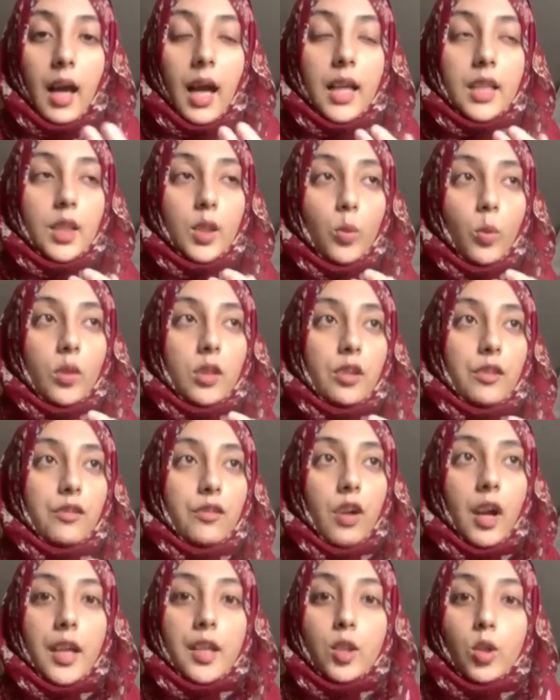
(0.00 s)
and you want to
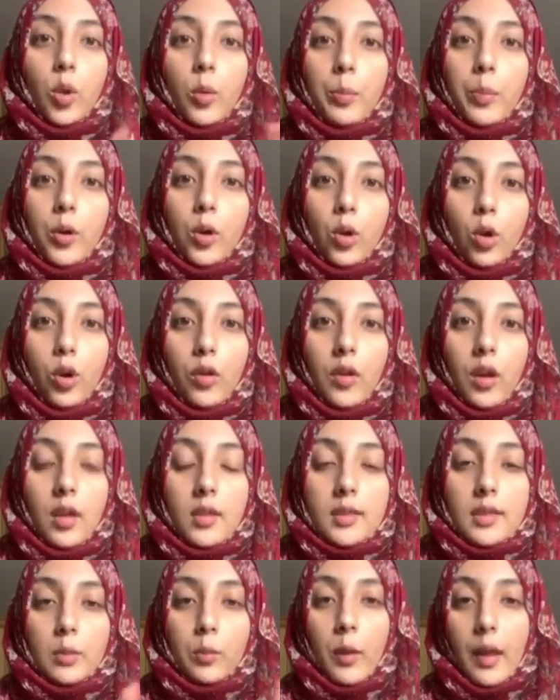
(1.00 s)
fry your
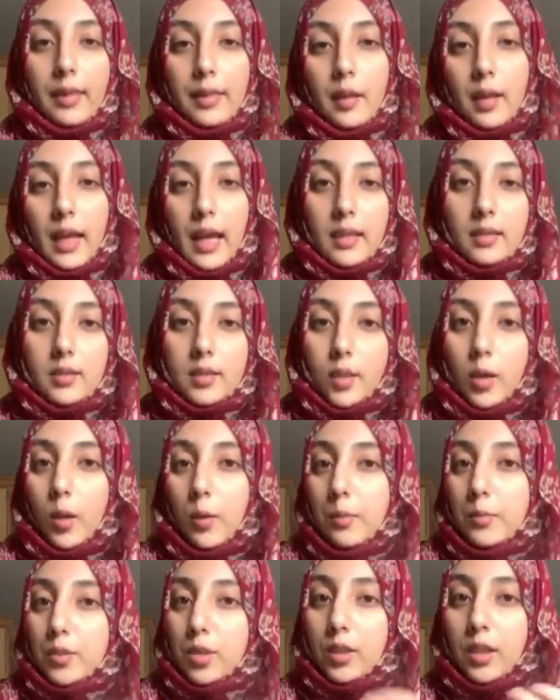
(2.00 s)
pakoras when the guests
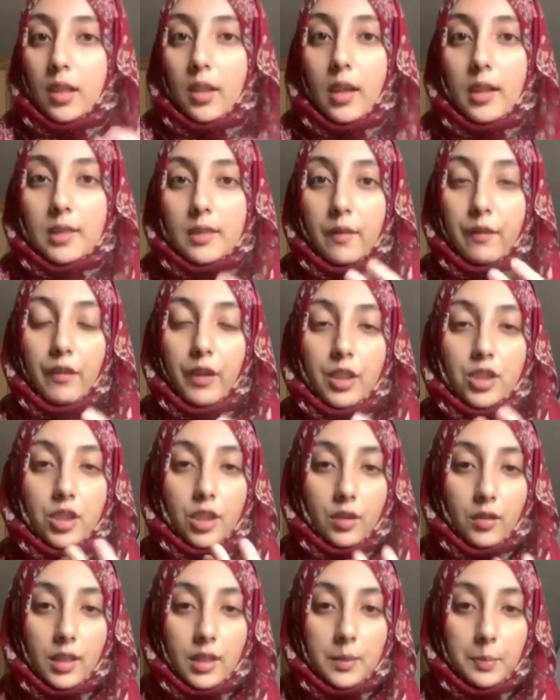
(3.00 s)
come so they're nice and fresh
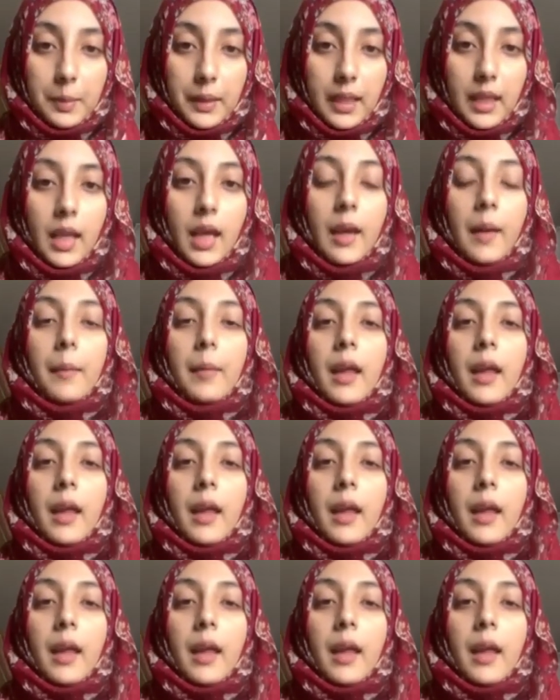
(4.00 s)
and crispy,